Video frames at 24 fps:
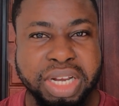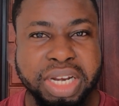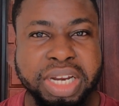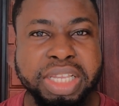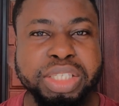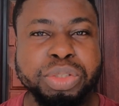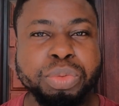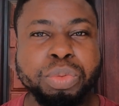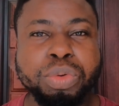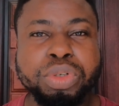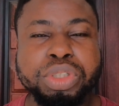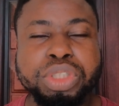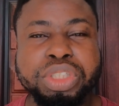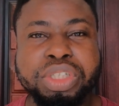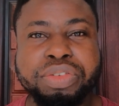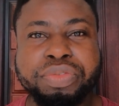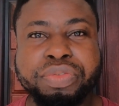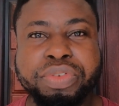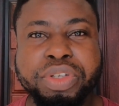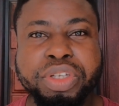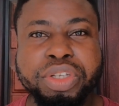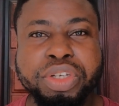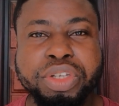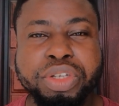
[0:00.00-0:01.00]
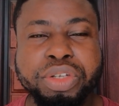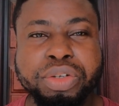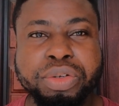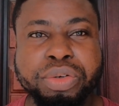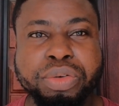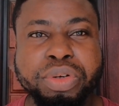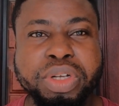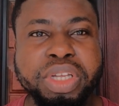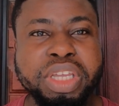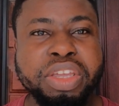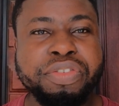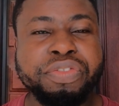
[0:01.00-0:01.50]
Let's watch the
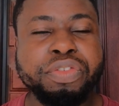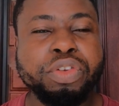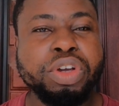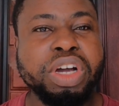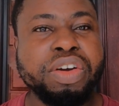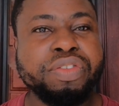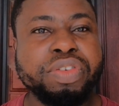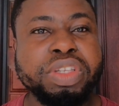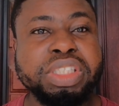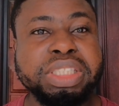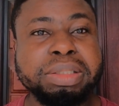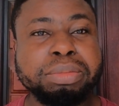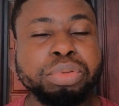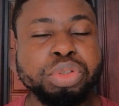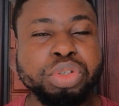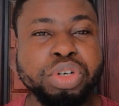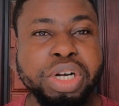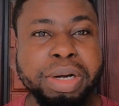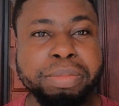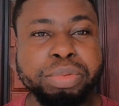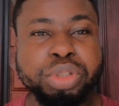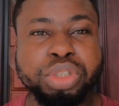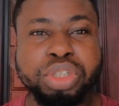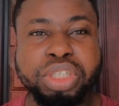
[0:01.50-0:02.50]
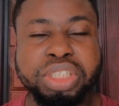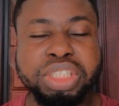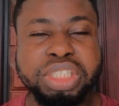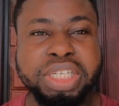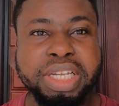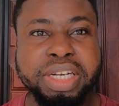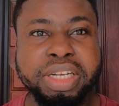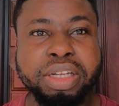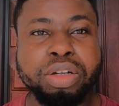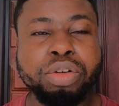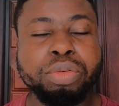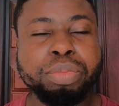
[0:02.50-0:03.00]
video. If you haven't subscribed to the
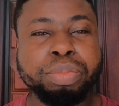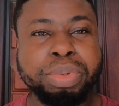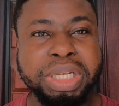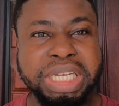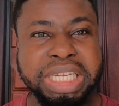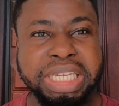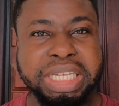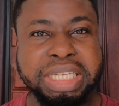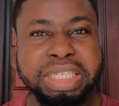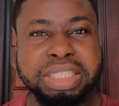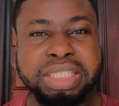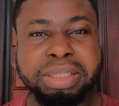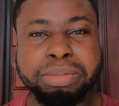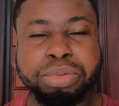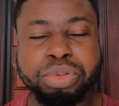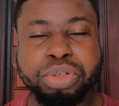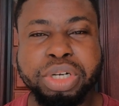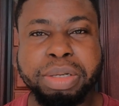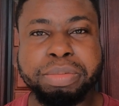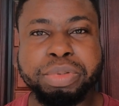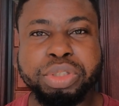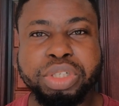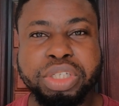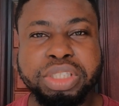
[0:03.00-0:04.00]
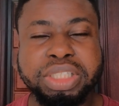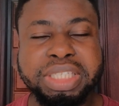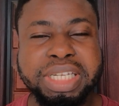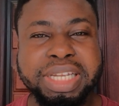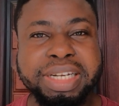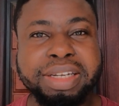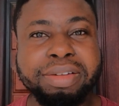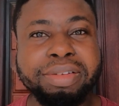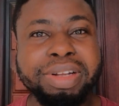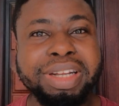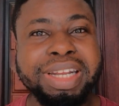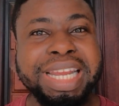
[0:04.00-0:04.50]
channel, please subscribe to the channel.